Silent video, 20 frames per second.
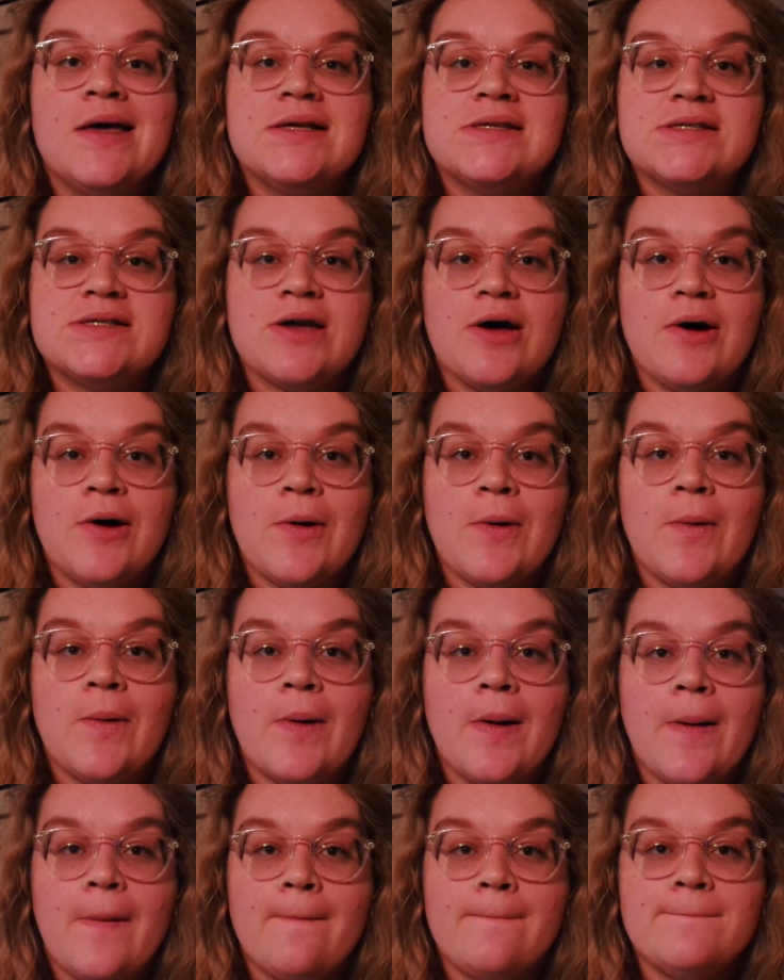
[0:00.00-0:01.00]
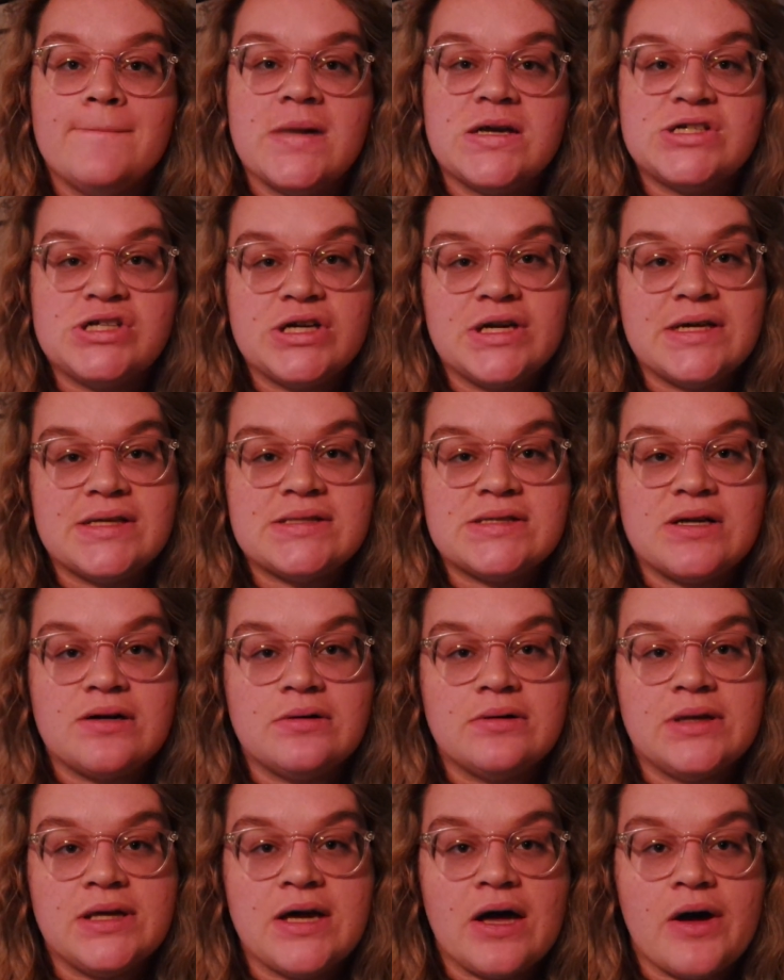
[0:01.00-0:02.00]
So Michigan's
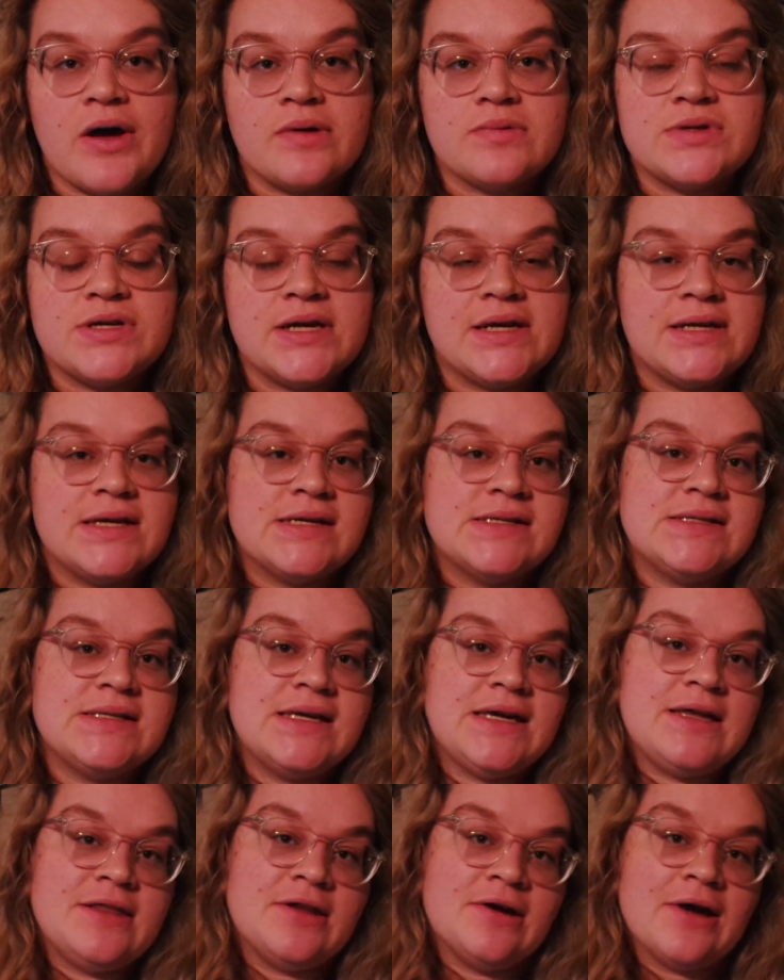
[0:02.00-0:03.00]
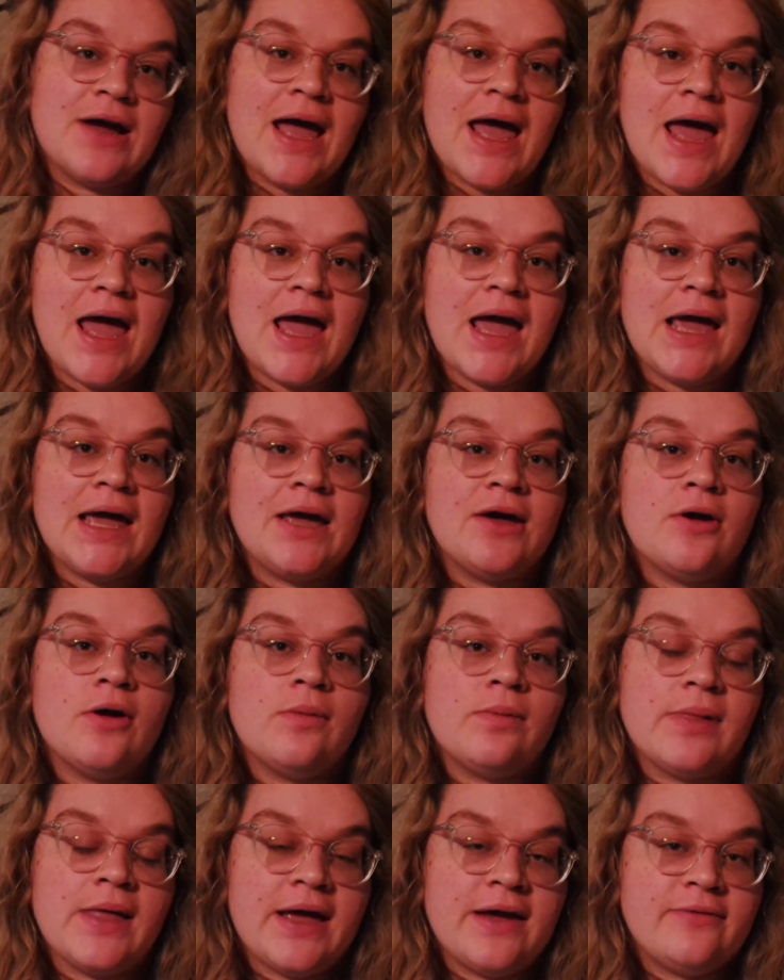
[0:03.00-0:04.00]
only option is to either A, go
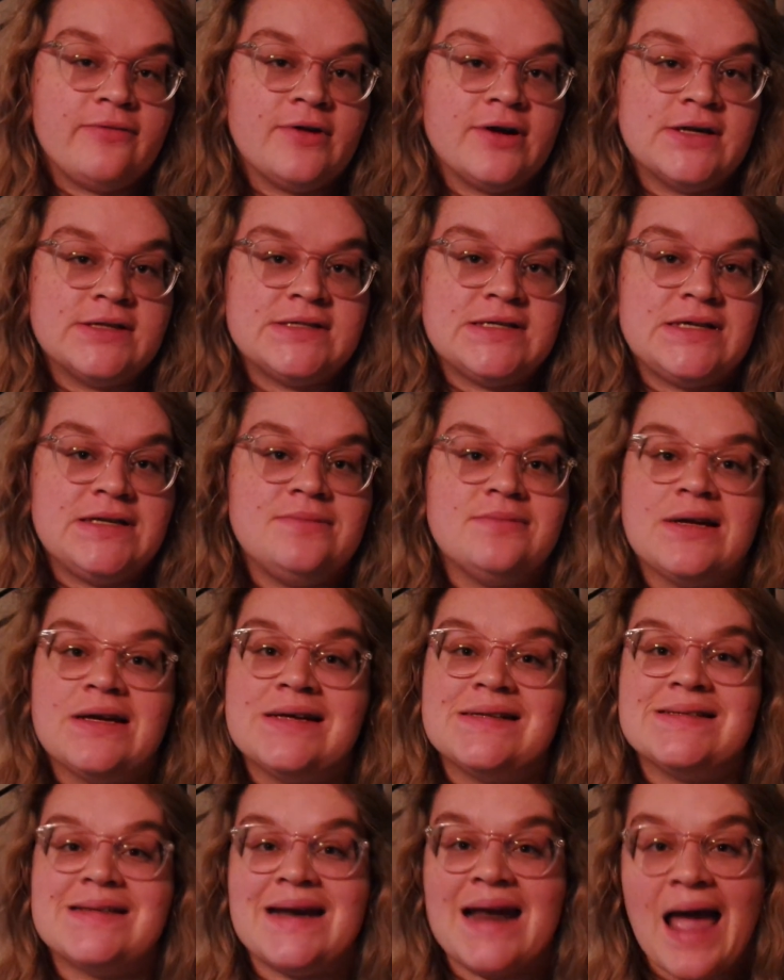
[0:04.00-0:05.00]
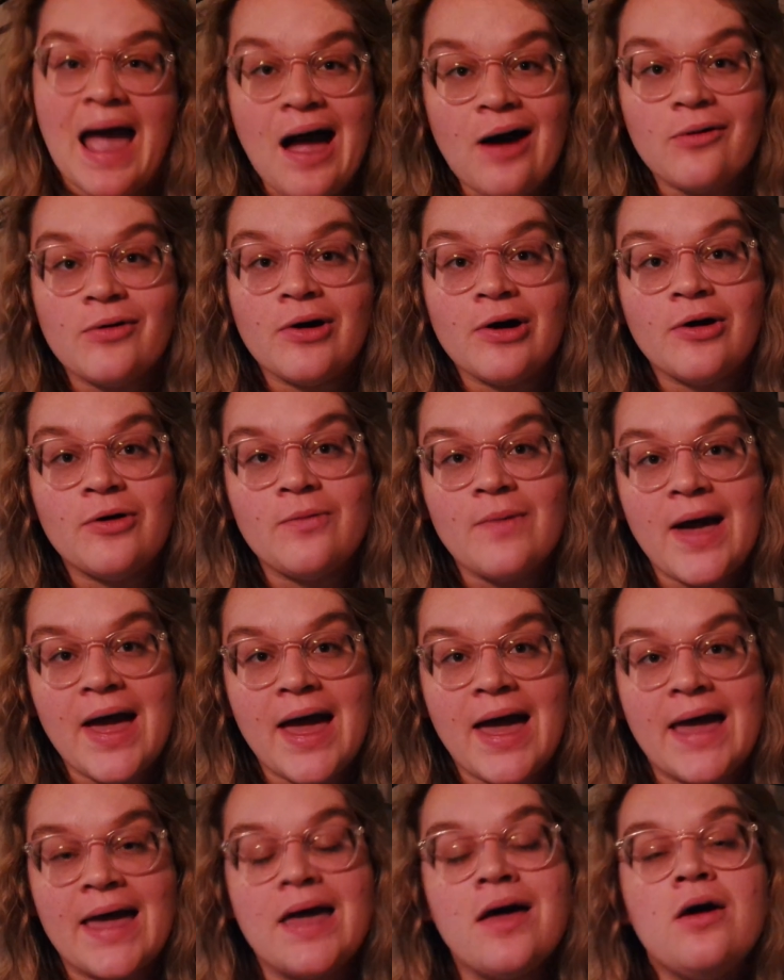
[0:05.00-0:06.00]
play for a team that is an hour
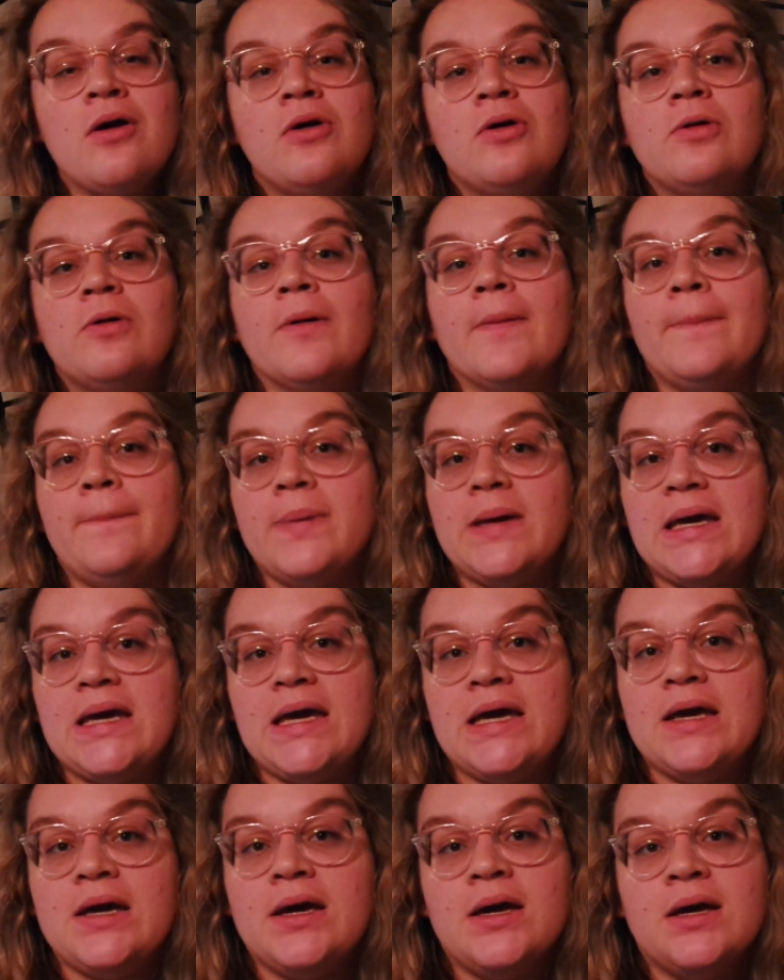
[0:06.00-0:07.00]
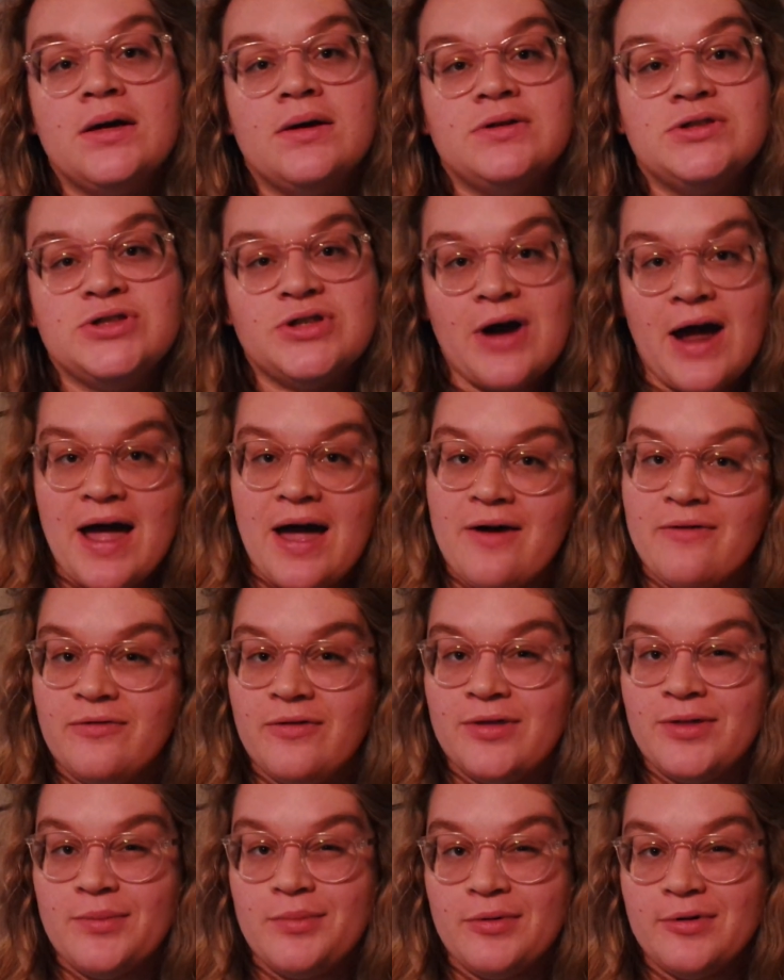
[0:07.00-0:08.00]
away, or B, try out
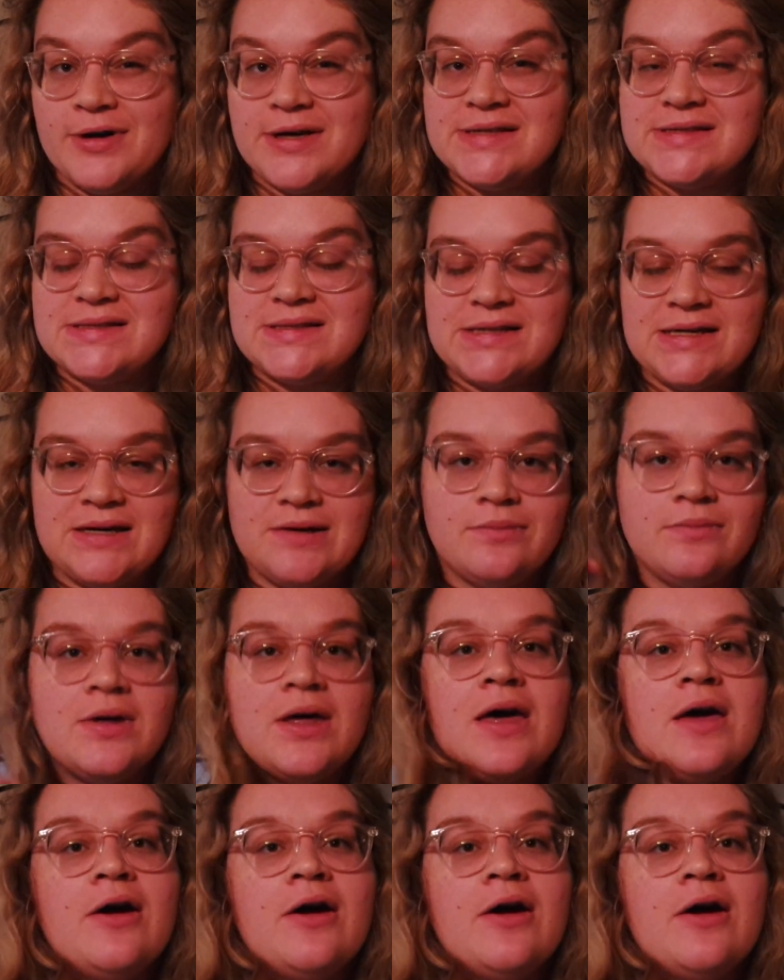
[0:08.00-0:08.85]
for the boys team.